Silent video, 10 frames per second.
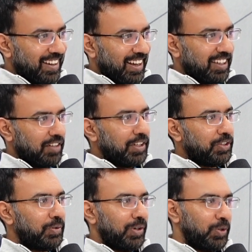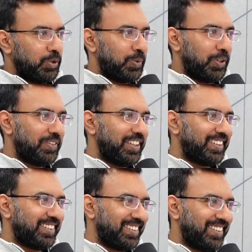Otherwise you will lose
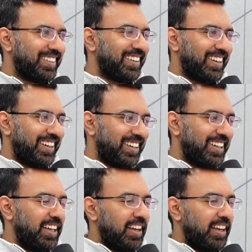motivation. Right.